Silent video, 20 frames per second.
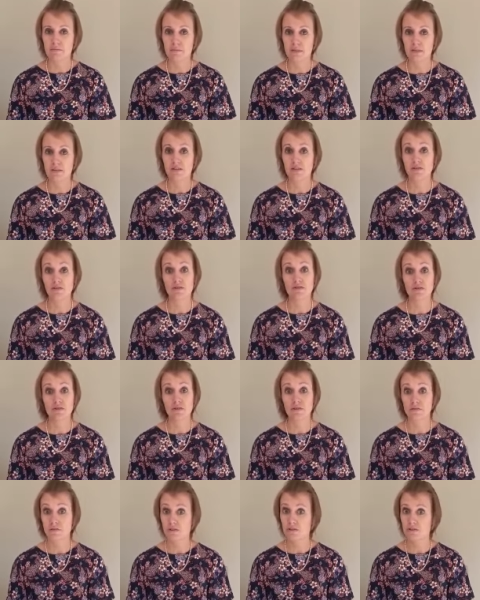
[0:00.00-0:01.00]
Because you know,
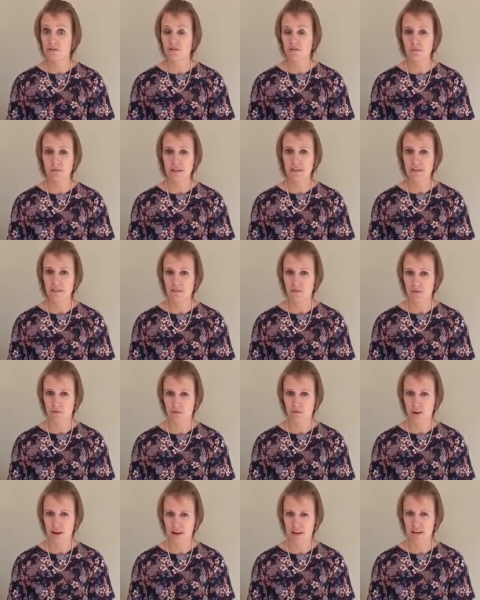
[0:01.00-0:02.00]
if you don't speak to your
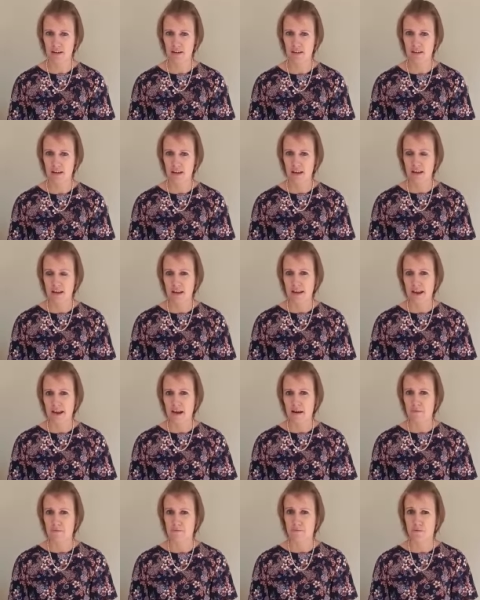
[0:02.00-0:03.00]
friend
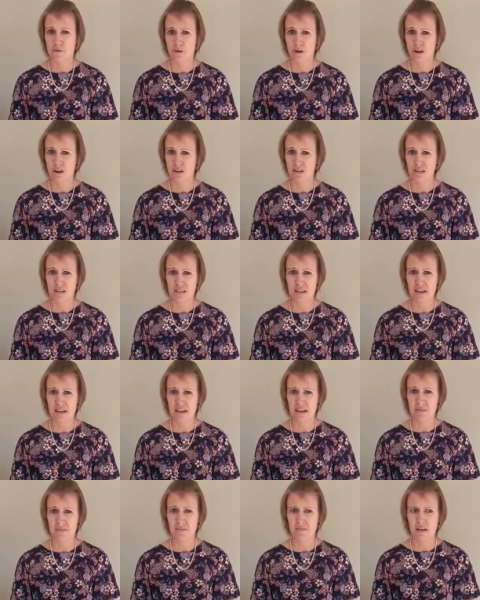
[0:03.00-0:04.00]
um, for a long
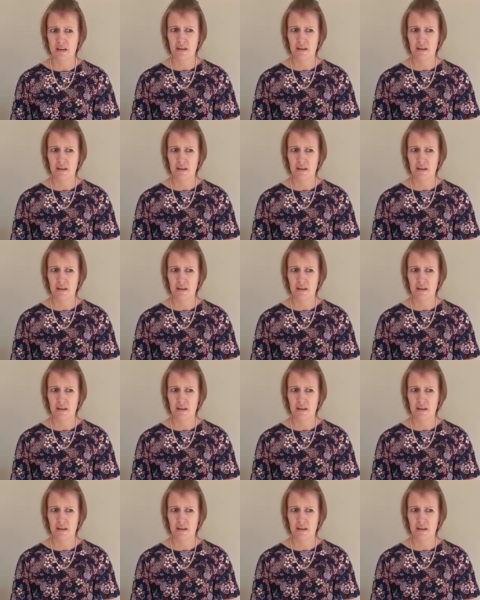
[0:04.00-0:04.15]
time,